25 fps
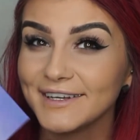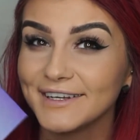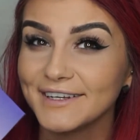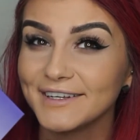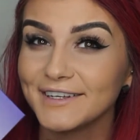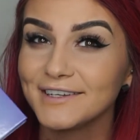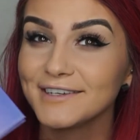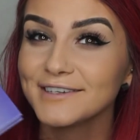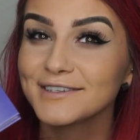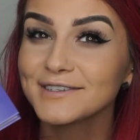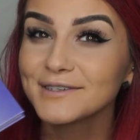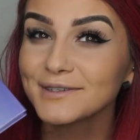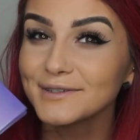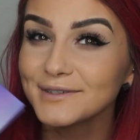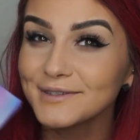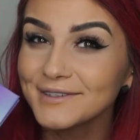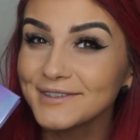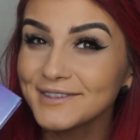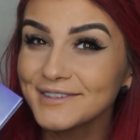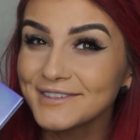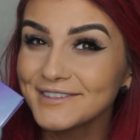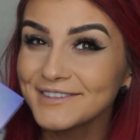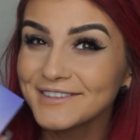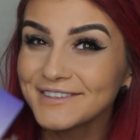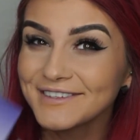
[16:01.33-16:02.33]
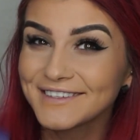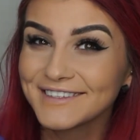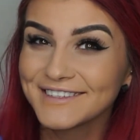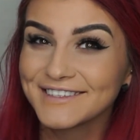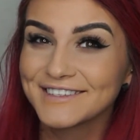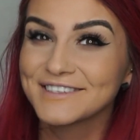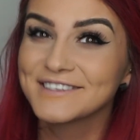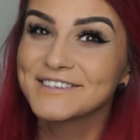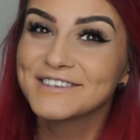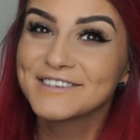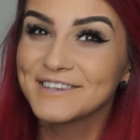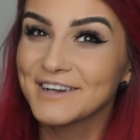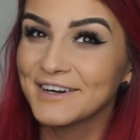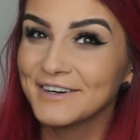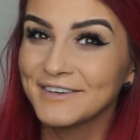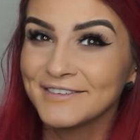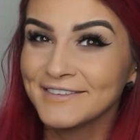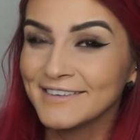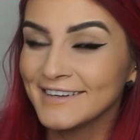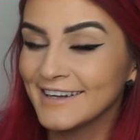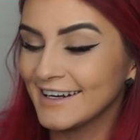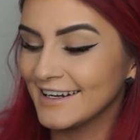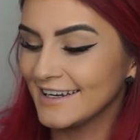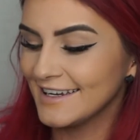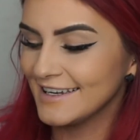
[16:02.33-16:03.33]
Hills. Ooh, it's so
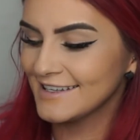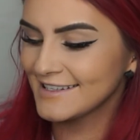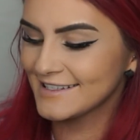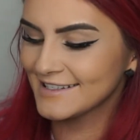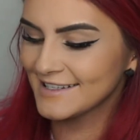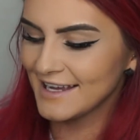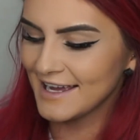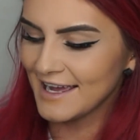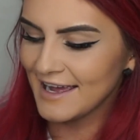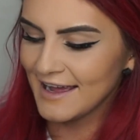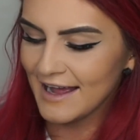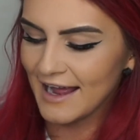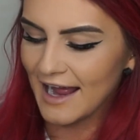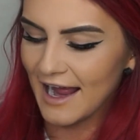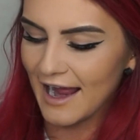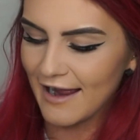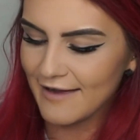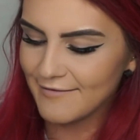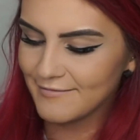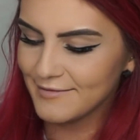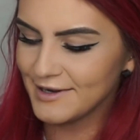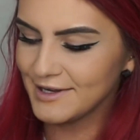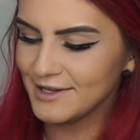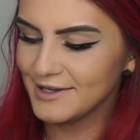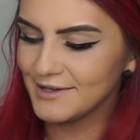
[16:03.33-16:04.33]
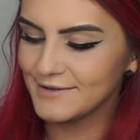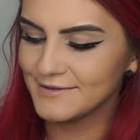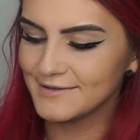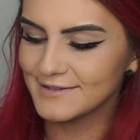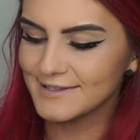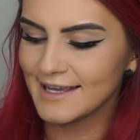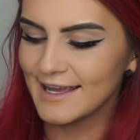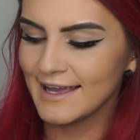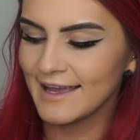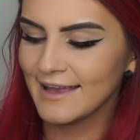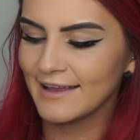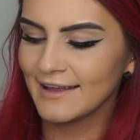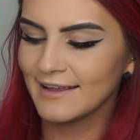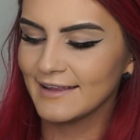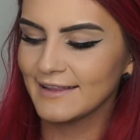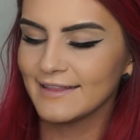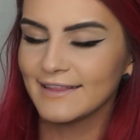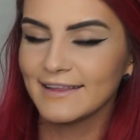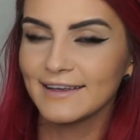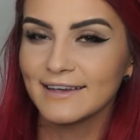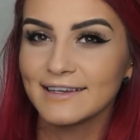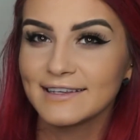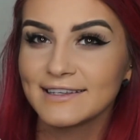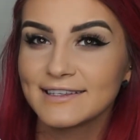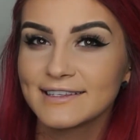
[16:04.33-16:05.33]
nice. I've been using
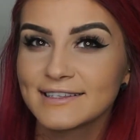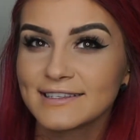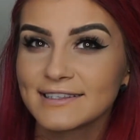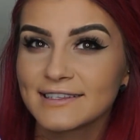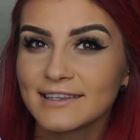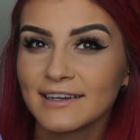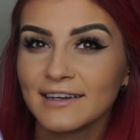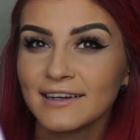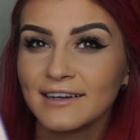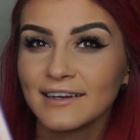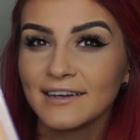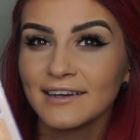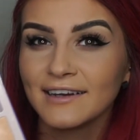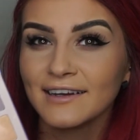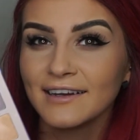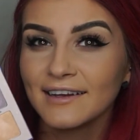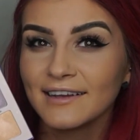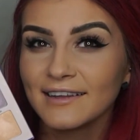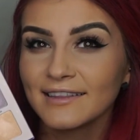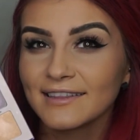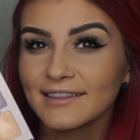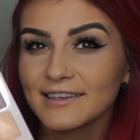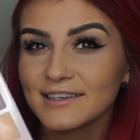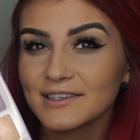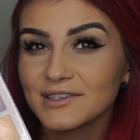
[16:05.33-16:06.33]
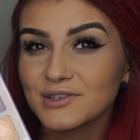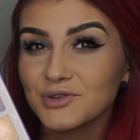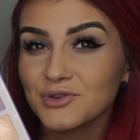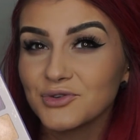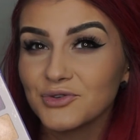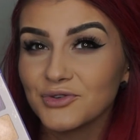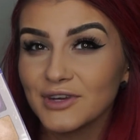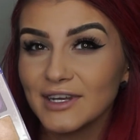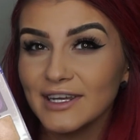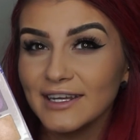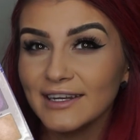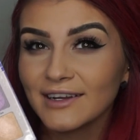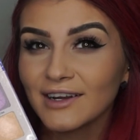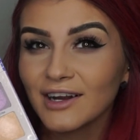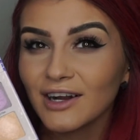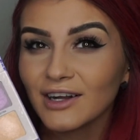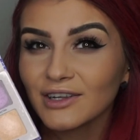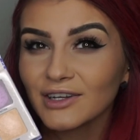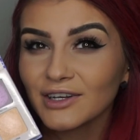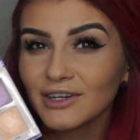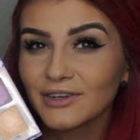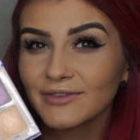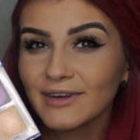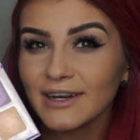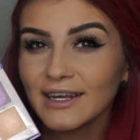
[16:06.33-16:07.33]
this green
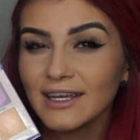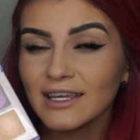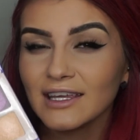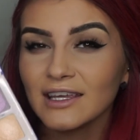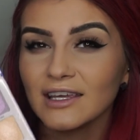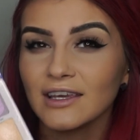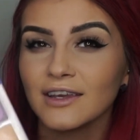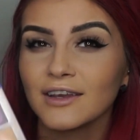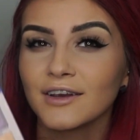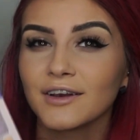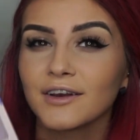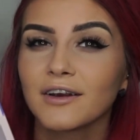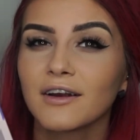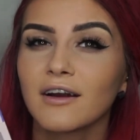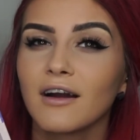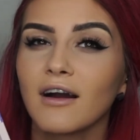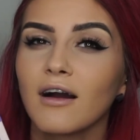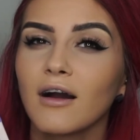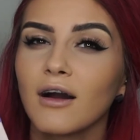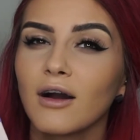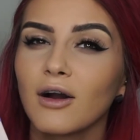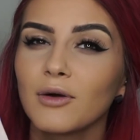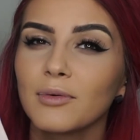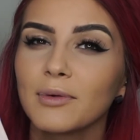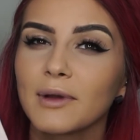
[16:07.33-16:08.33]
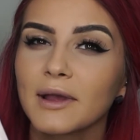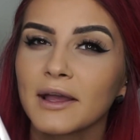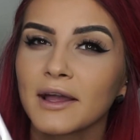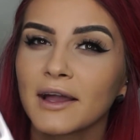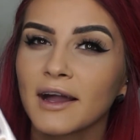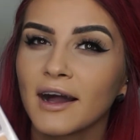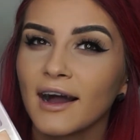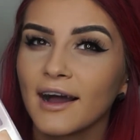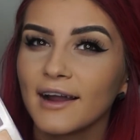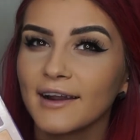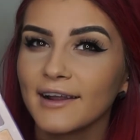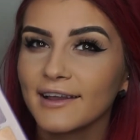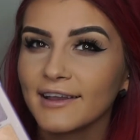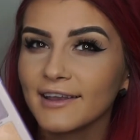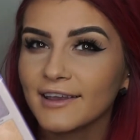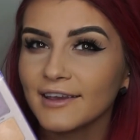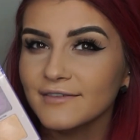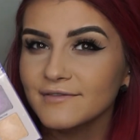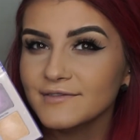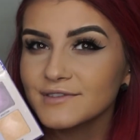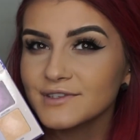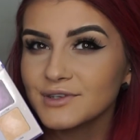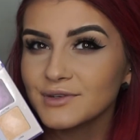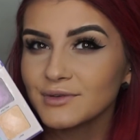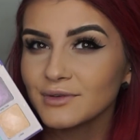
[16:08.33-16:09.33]
color right here. Oh my god, it
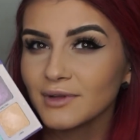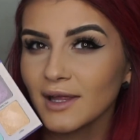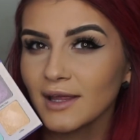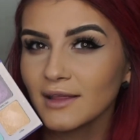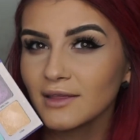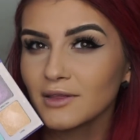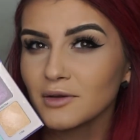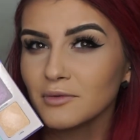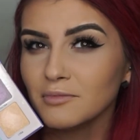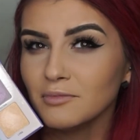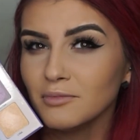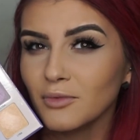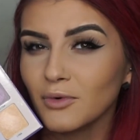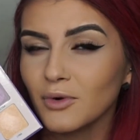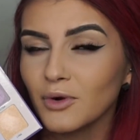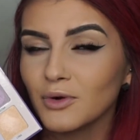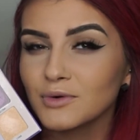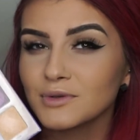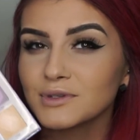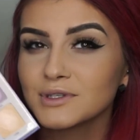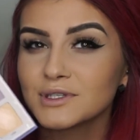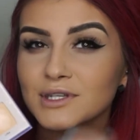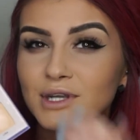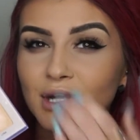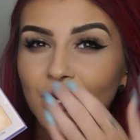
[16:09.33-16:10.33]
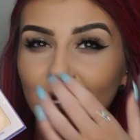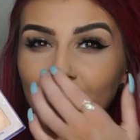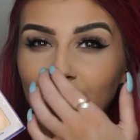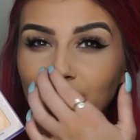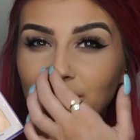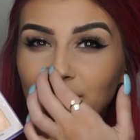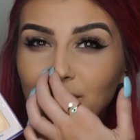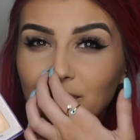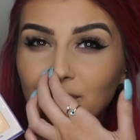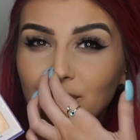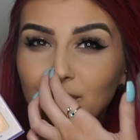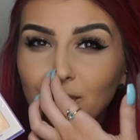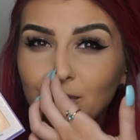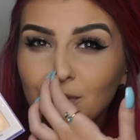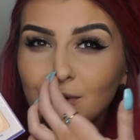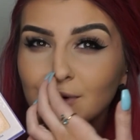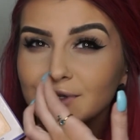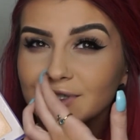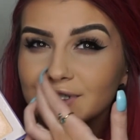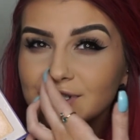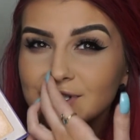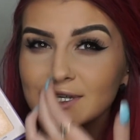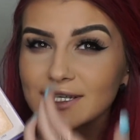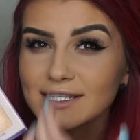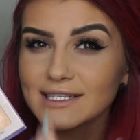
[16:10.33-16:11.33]
gives you like the most
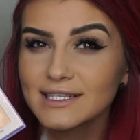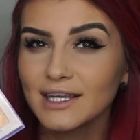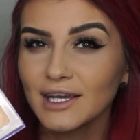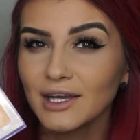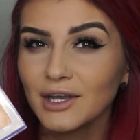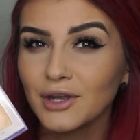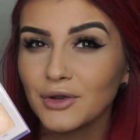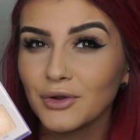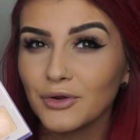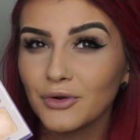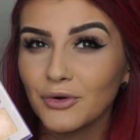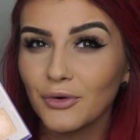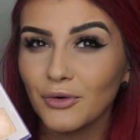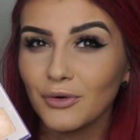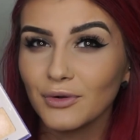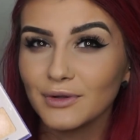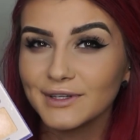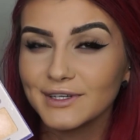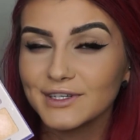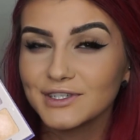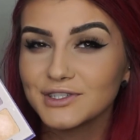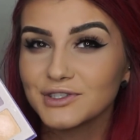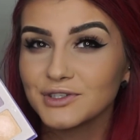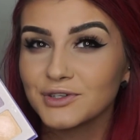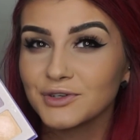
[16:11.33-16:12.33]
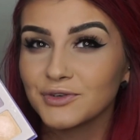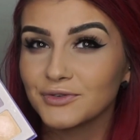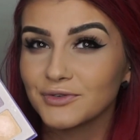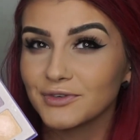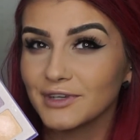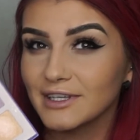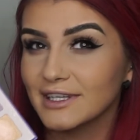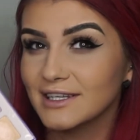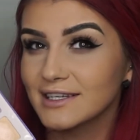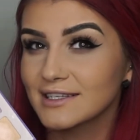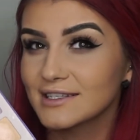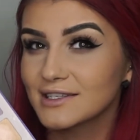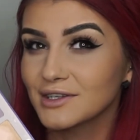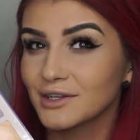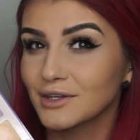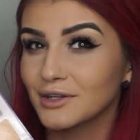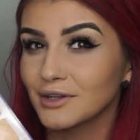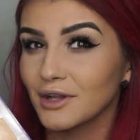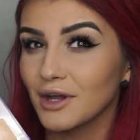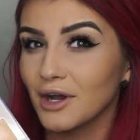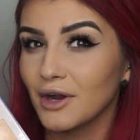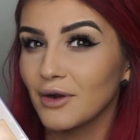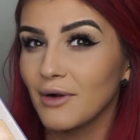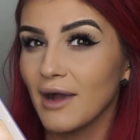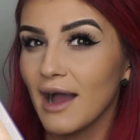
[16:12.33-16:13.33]
gorgeous like goldish greenish
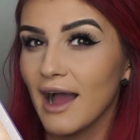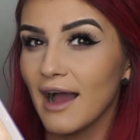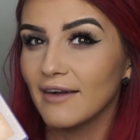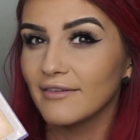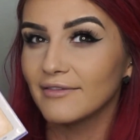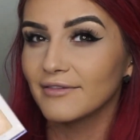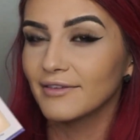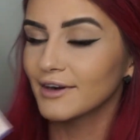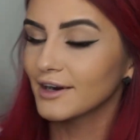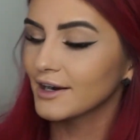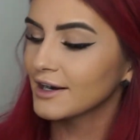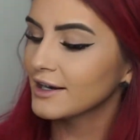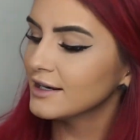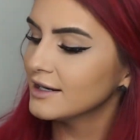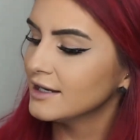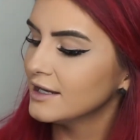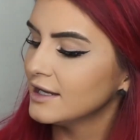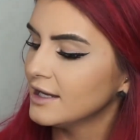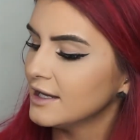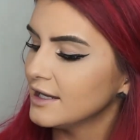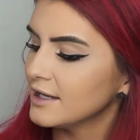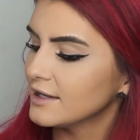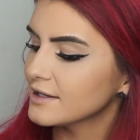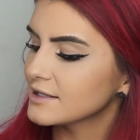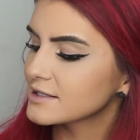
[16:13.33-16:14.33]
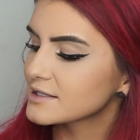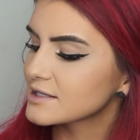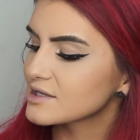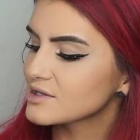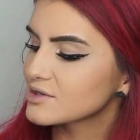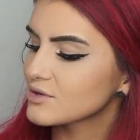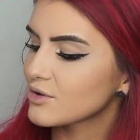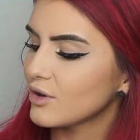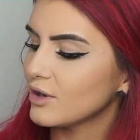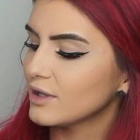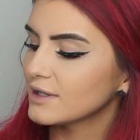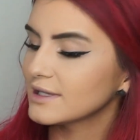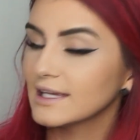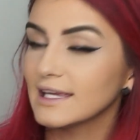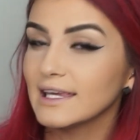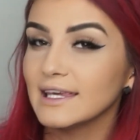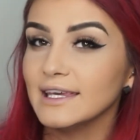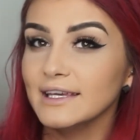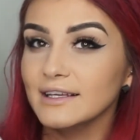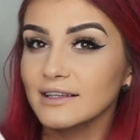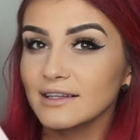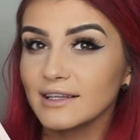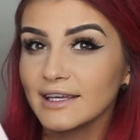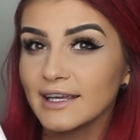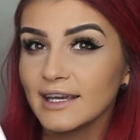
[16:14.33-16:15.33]
glow ever. This is called
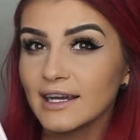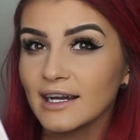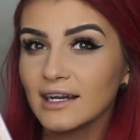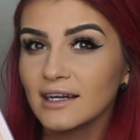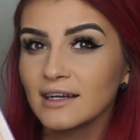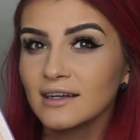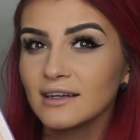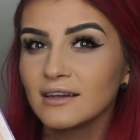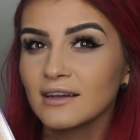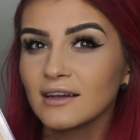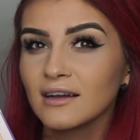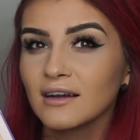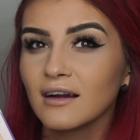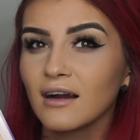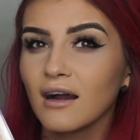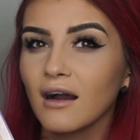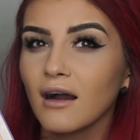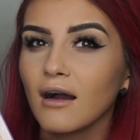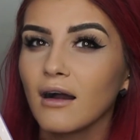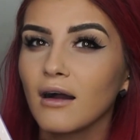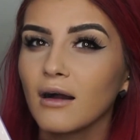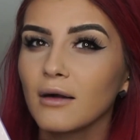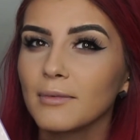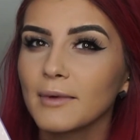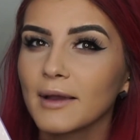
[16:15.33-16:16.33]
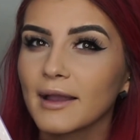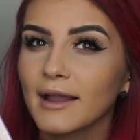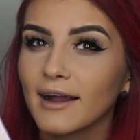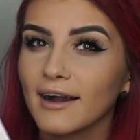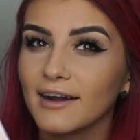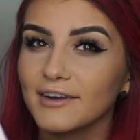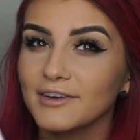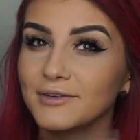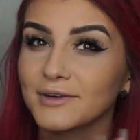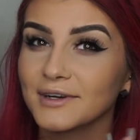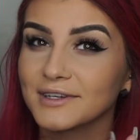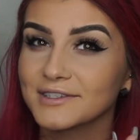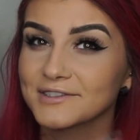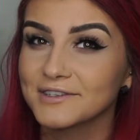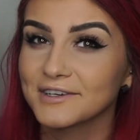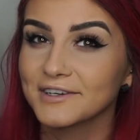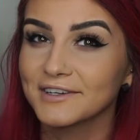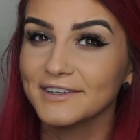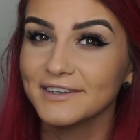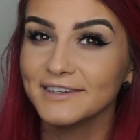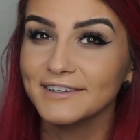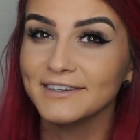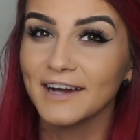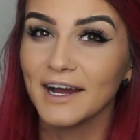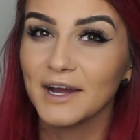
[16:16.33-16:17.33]
Helia. Oh my god, you guys are
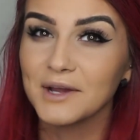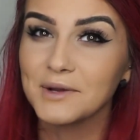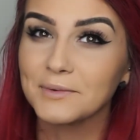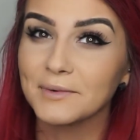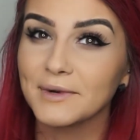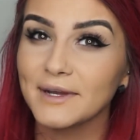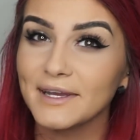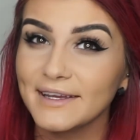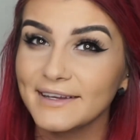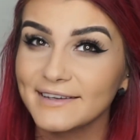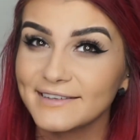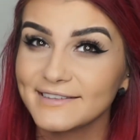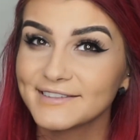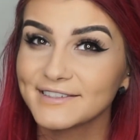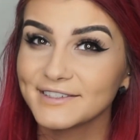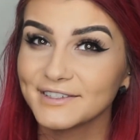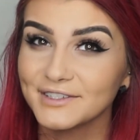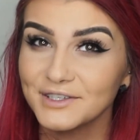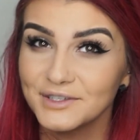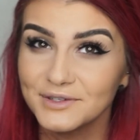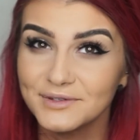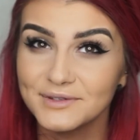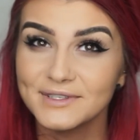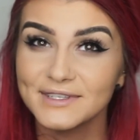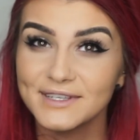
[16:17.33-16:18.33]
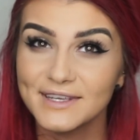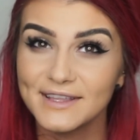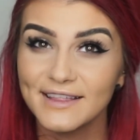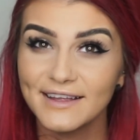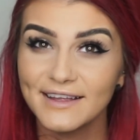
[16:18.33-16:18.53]
gonna die. Wait until you see